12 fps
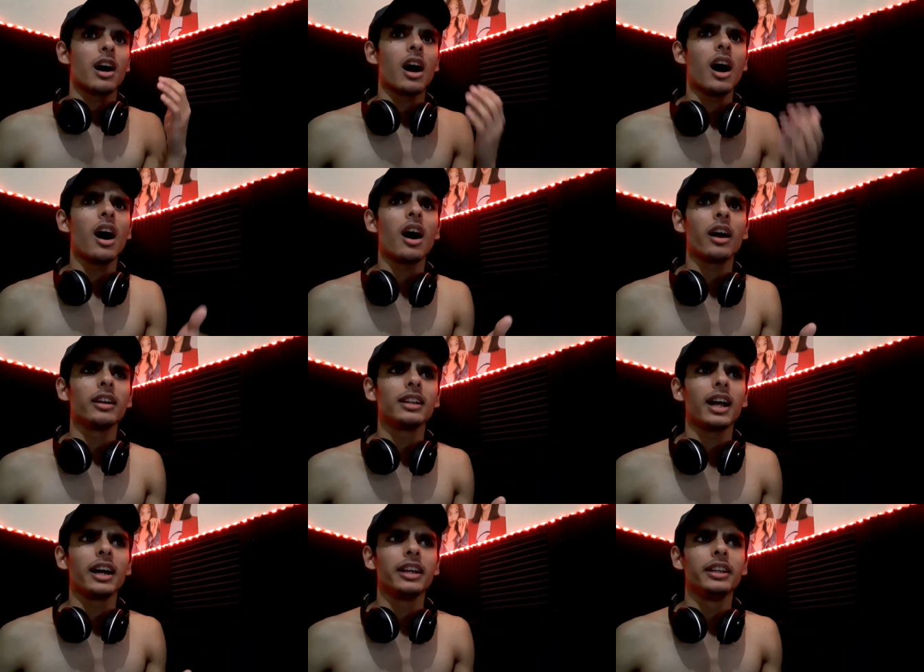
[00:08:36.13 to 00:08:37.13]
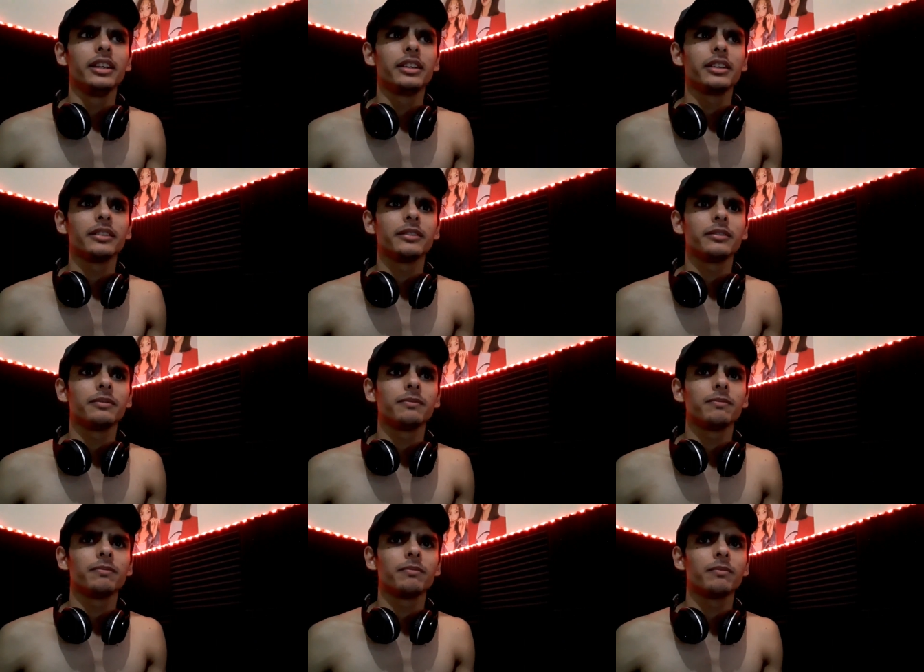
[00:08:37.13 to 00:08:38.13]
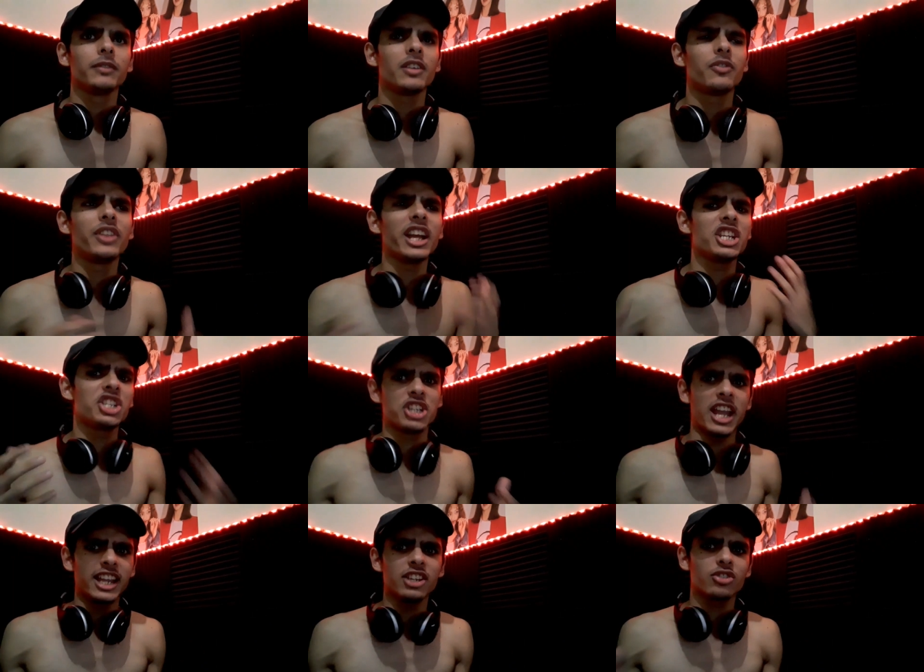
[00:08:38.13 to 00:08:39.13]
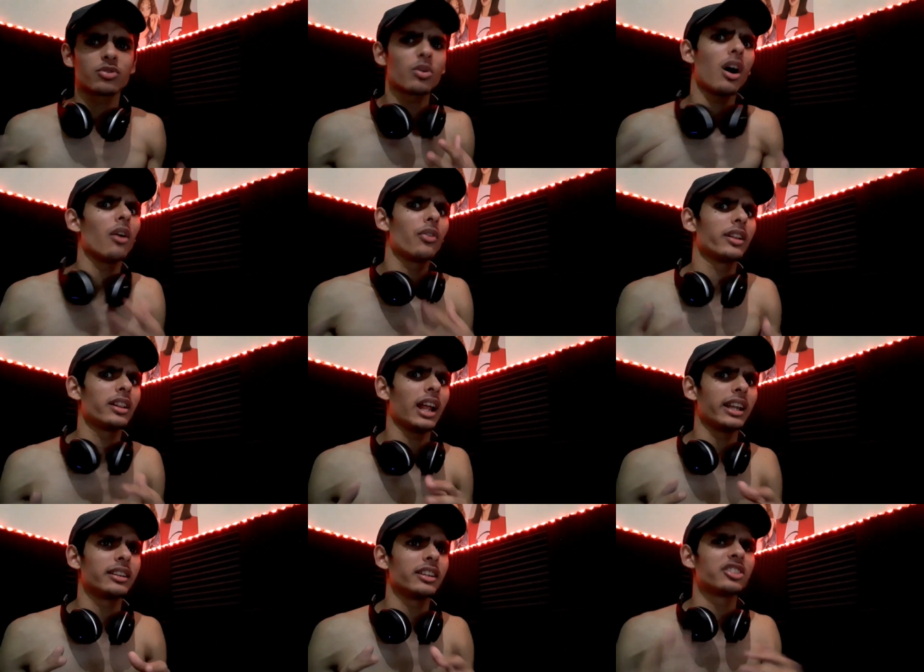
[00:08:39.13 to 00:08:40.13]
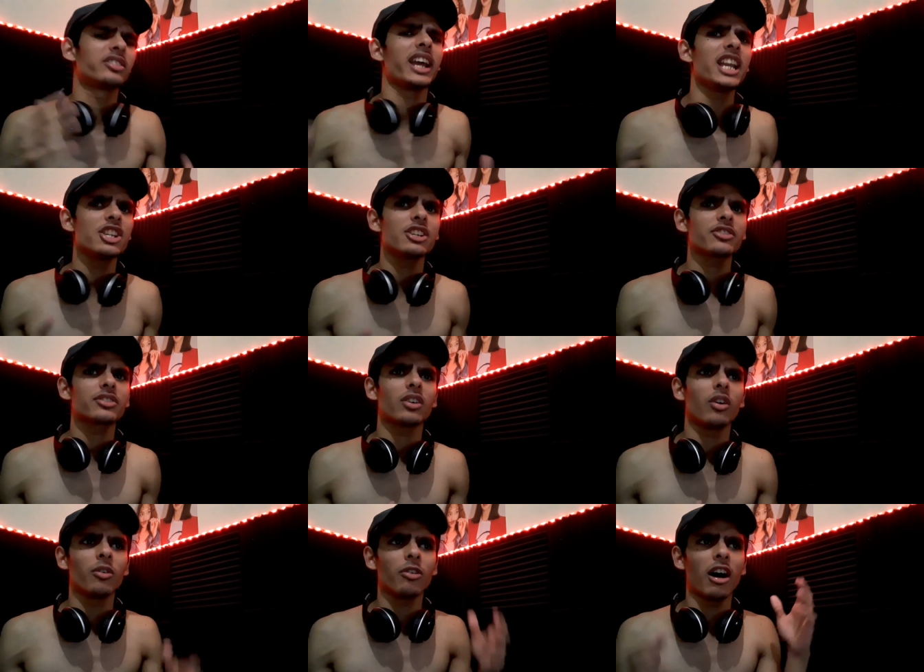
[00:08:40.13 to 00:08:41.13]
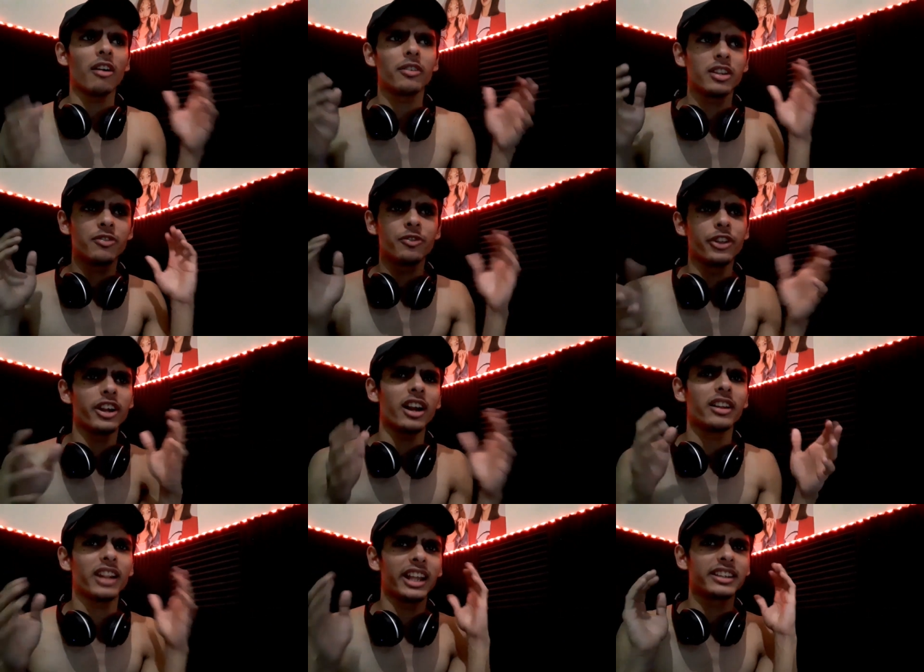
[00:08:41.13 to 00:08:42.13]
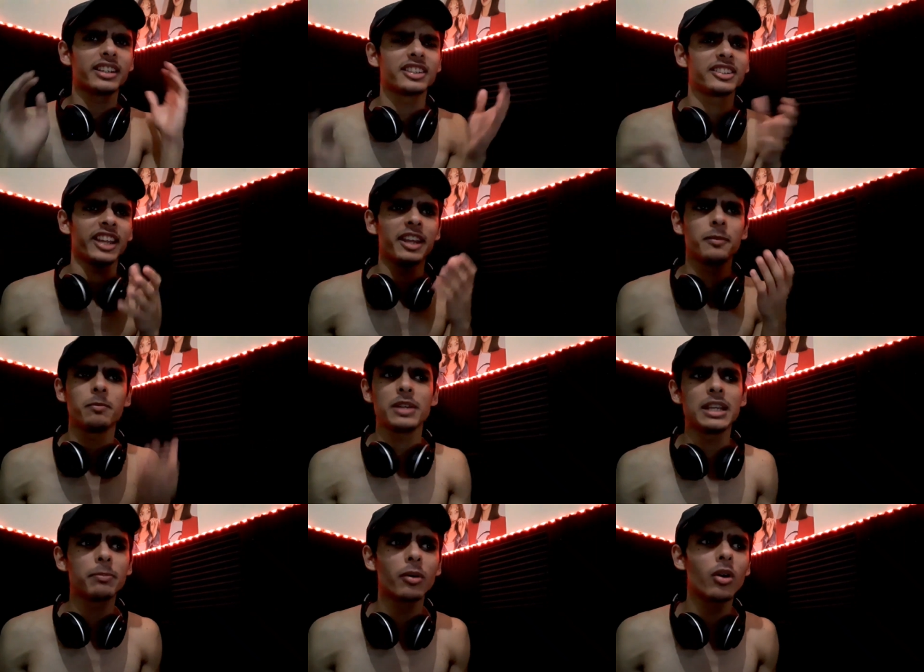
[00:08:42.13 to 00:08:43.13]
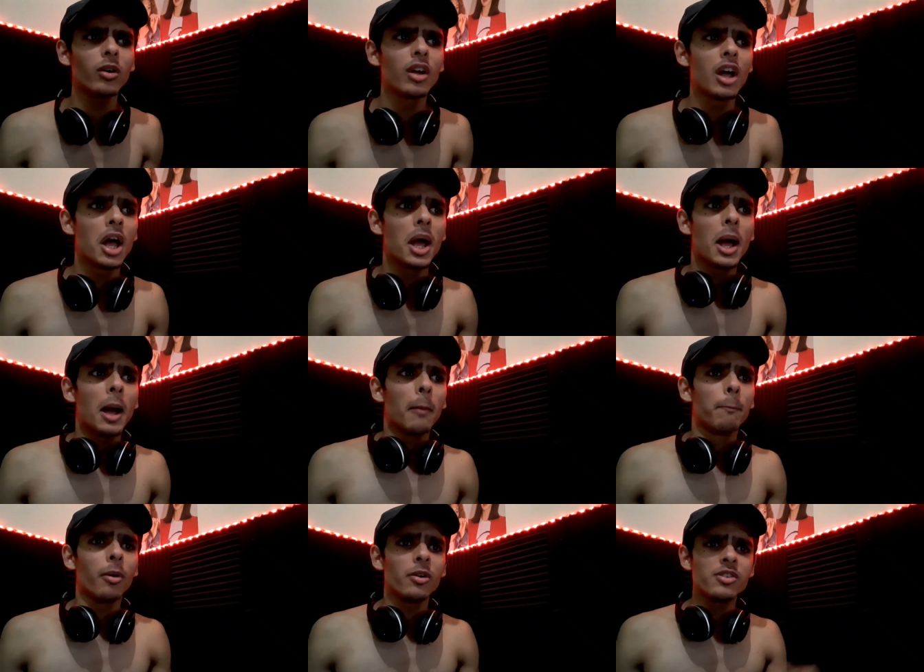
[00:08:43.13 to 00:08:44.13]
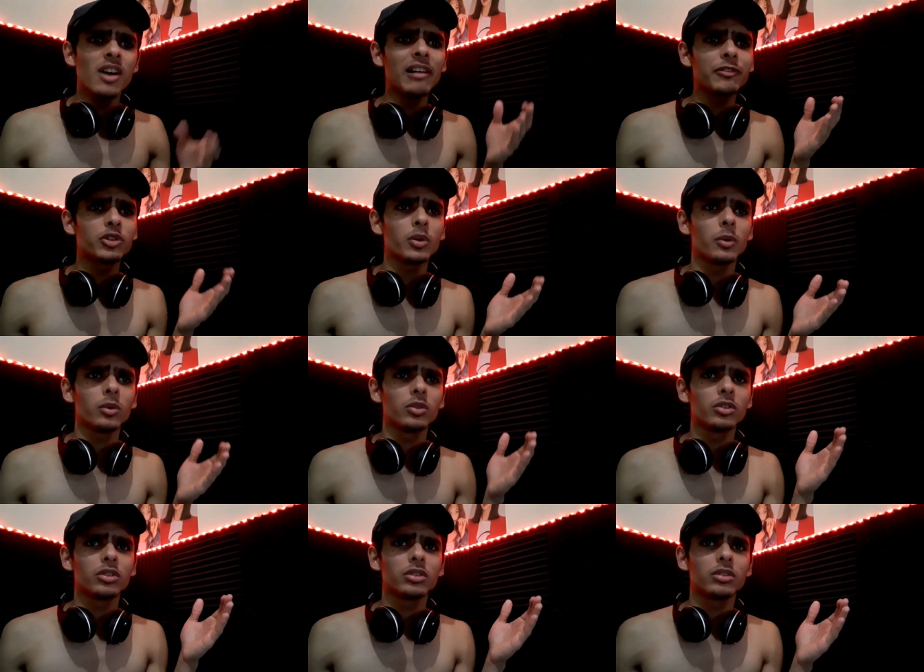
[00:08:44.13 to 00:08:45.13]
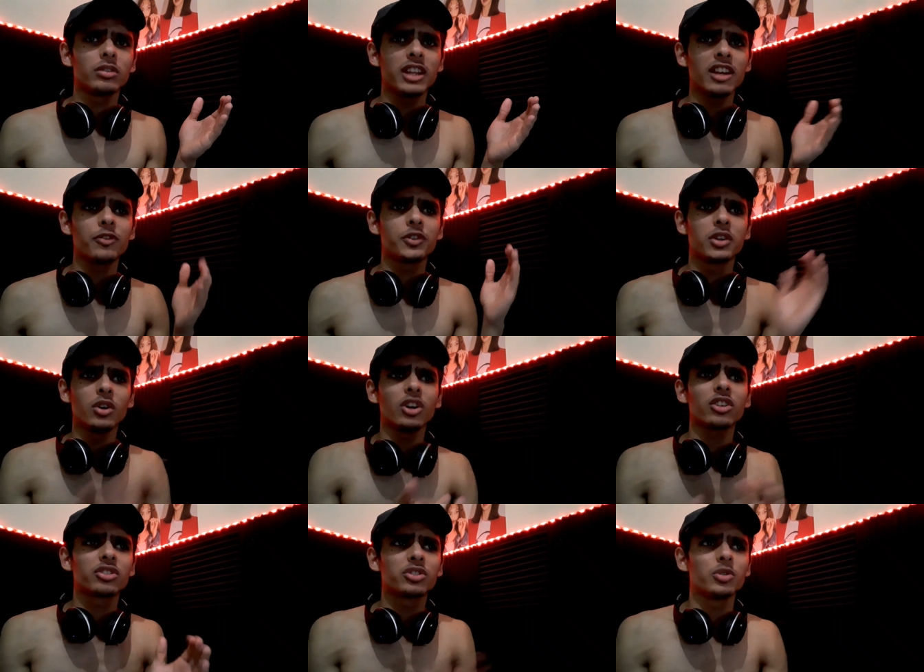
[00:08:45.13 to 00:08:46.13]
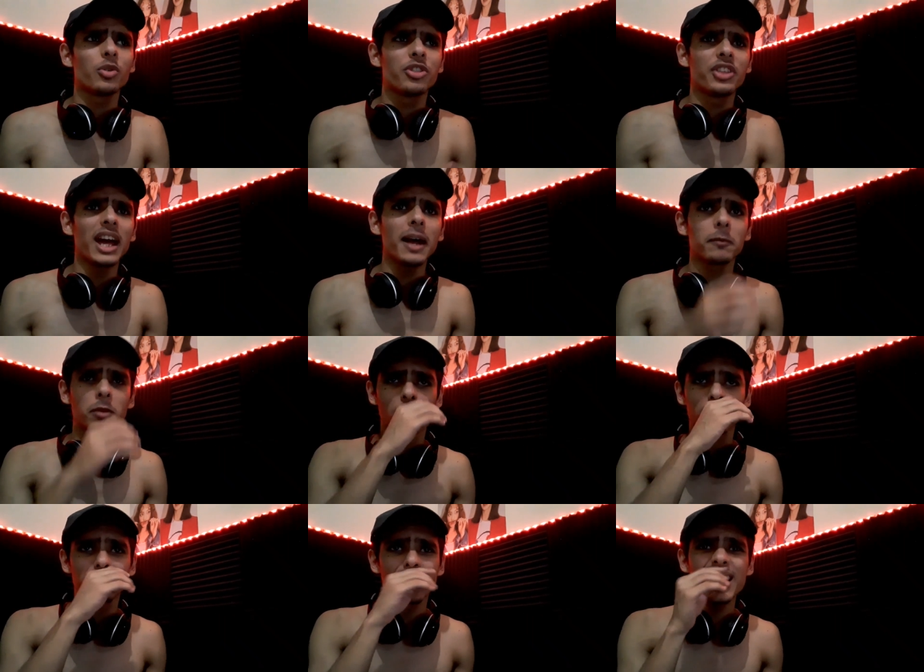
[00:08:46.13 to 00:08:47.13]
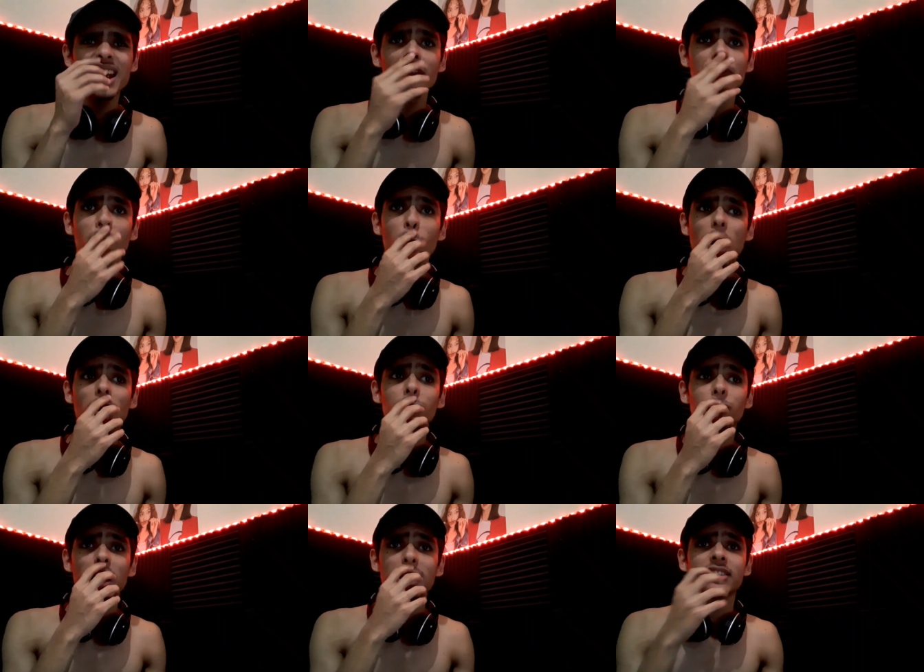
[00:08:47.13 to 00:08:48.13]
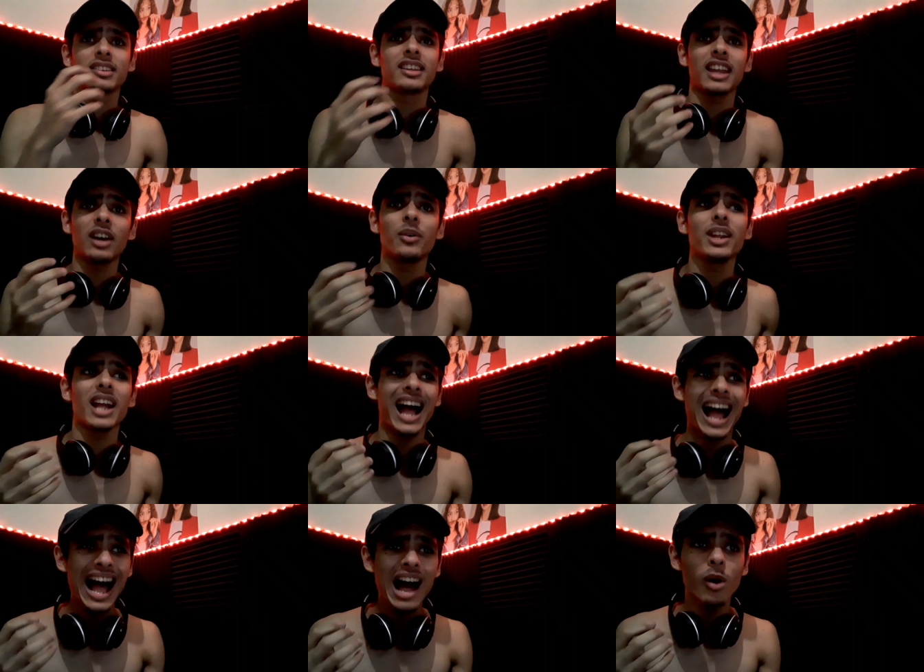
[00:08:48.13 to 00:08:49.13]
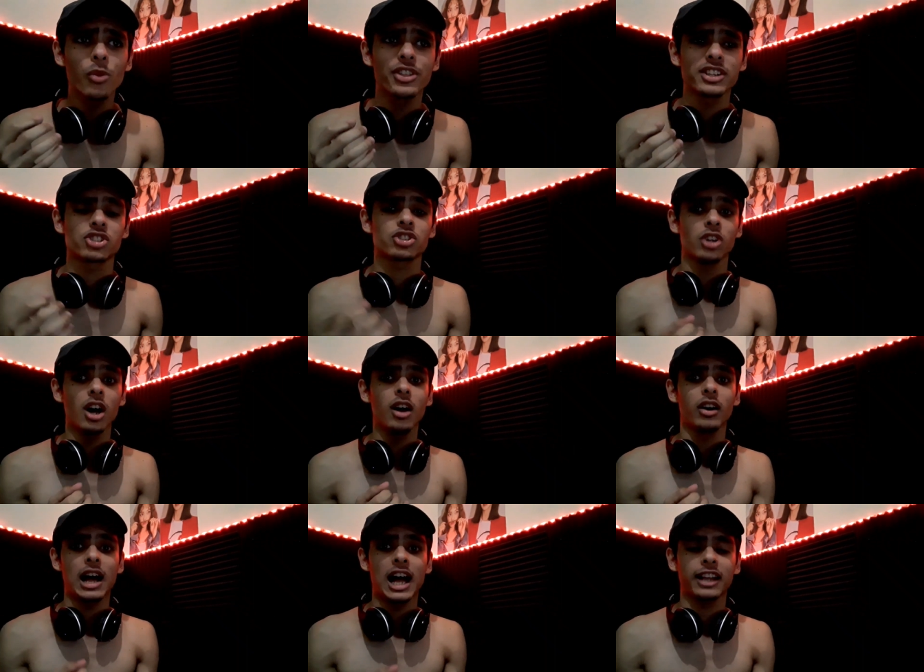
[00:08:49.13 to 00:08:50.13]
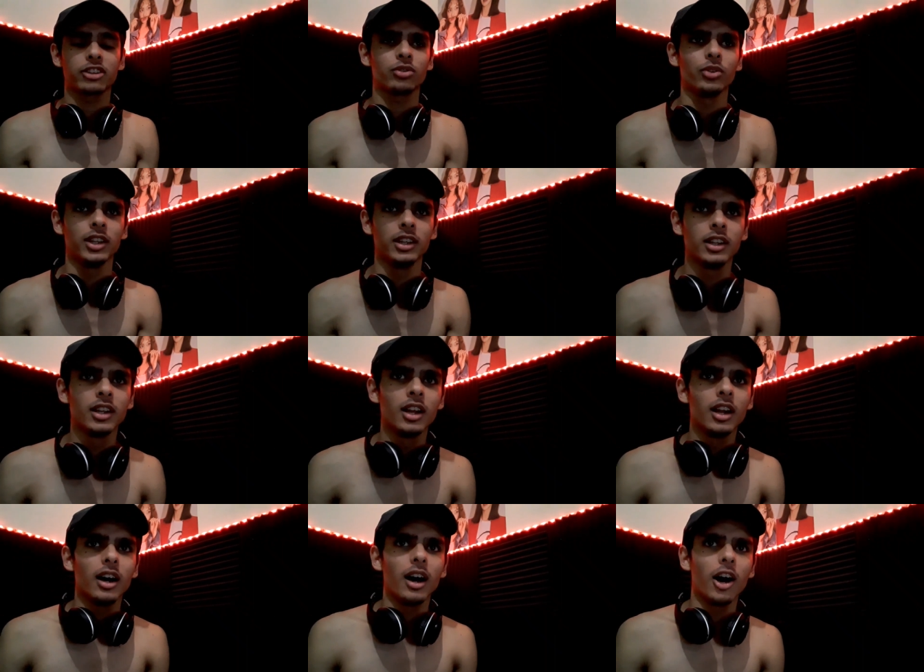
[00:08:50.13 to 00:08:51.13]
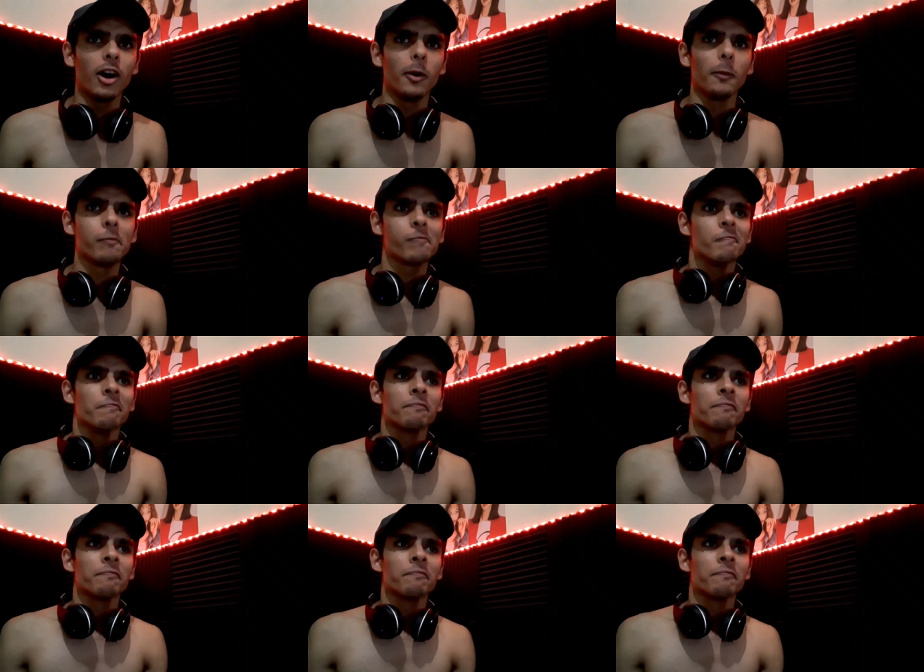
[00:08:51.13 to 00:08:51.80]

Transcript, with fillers: are like if they change throughout the like the stages or are, if they are like the same people, but you have to give kudos to them because they are the one that is carrying out the song actually. Um